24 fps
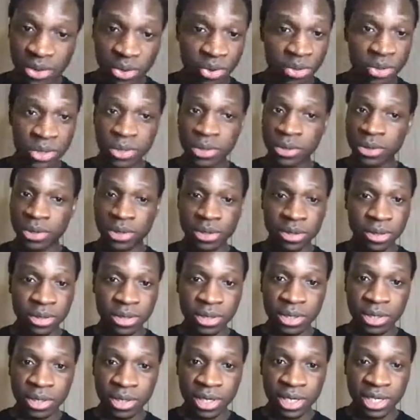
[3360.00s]
code.
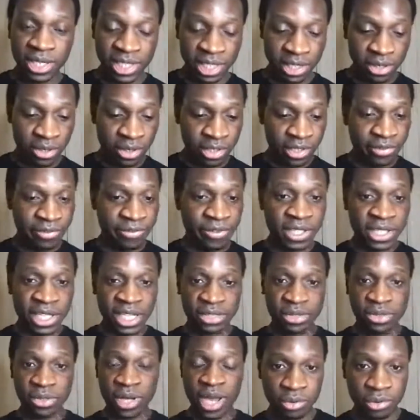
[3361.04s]
The only thing that
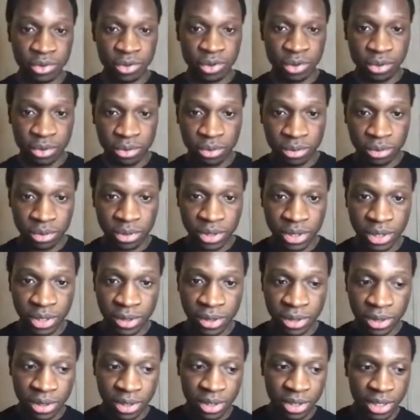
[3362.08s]
you have to do
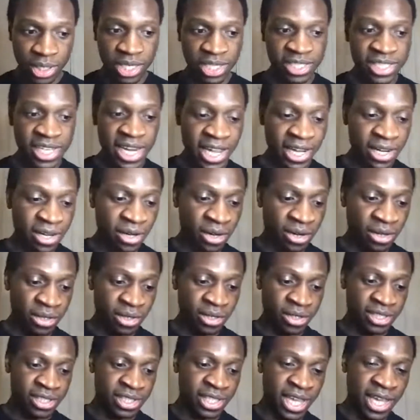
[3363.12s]
is like
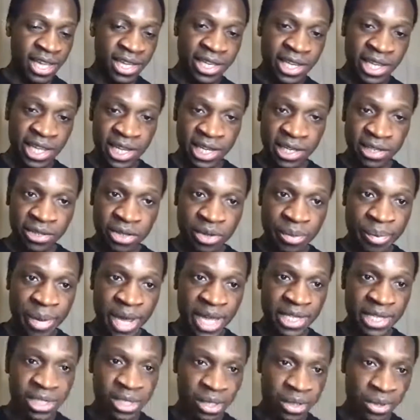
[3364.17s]
understanding
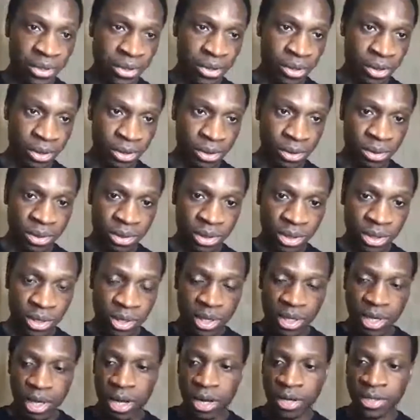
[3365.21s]
the material,
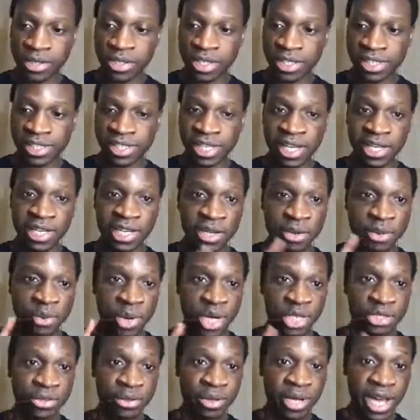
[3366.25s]
understanding
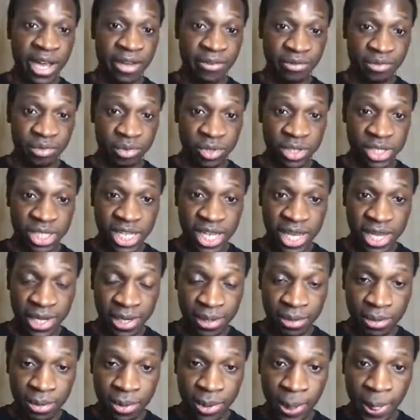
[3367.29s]
what you have to
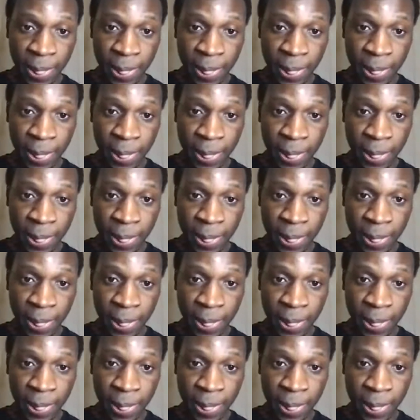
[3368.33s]
say,